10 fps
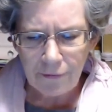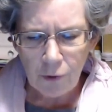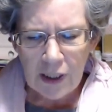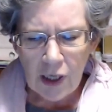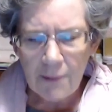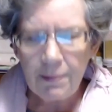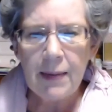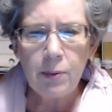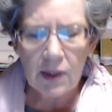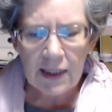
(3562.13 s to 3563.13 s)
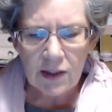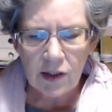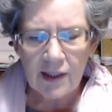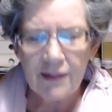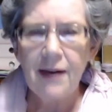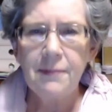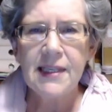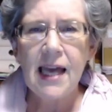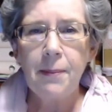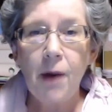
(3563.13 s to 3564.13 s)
49 people clicked on the thumbs up.